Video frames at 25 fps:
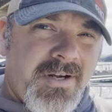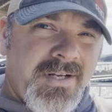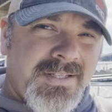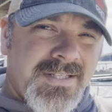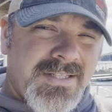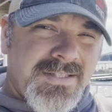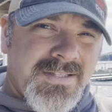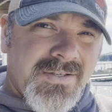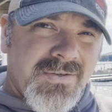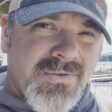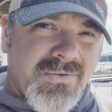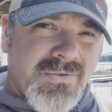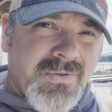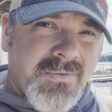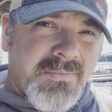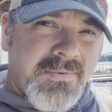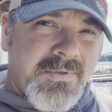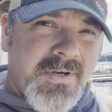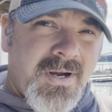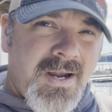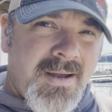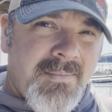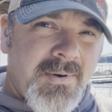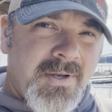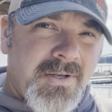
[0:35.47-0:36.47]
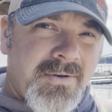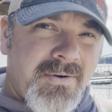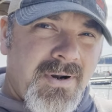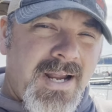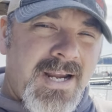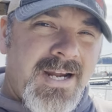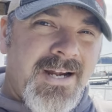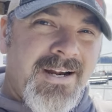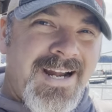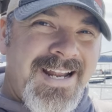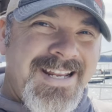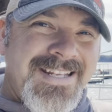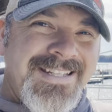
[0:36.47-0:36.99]
Hit this little subscribe button
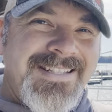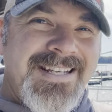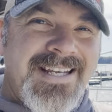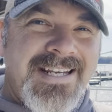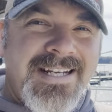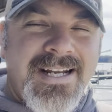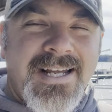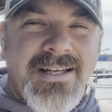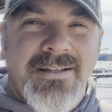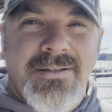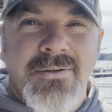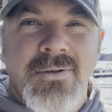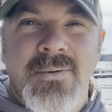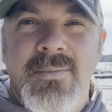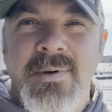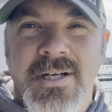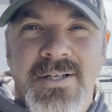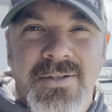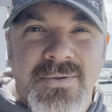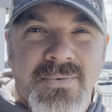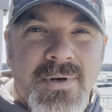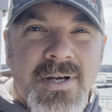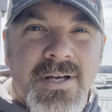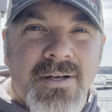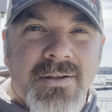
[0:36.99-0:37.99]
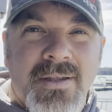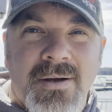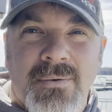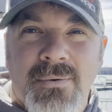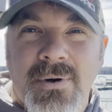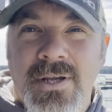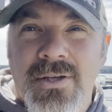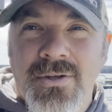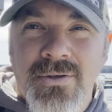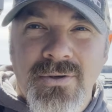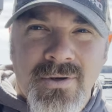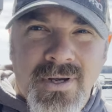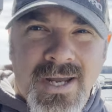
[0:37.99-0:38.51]
right here and ding that little bell as well. That
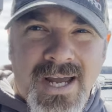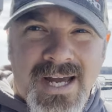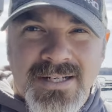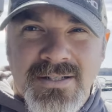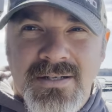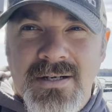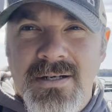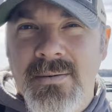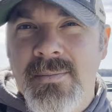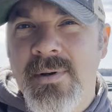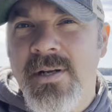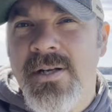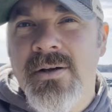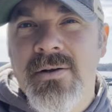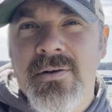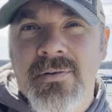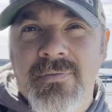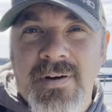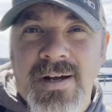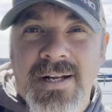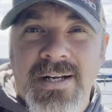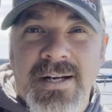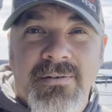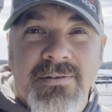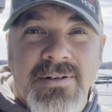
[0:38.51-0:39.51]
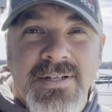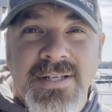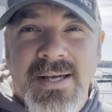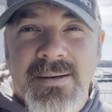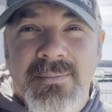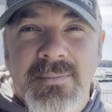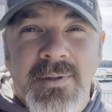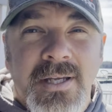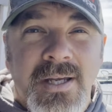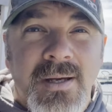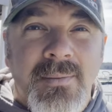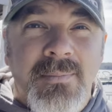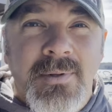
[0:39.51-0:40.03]
way you guys are going to be notified every
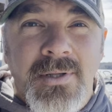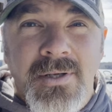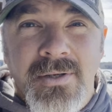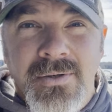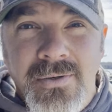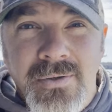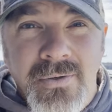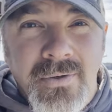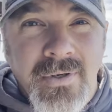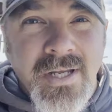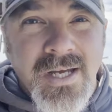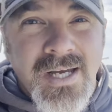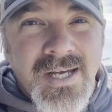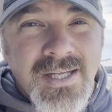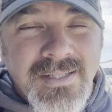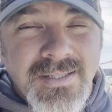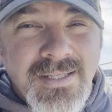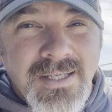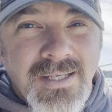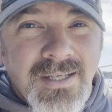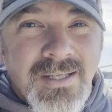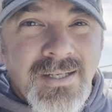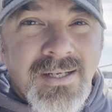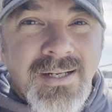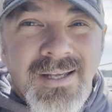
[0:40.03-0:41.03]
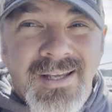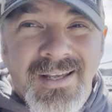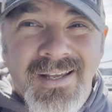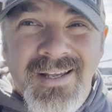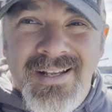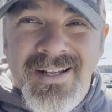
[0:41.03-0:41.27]
time we upload new content.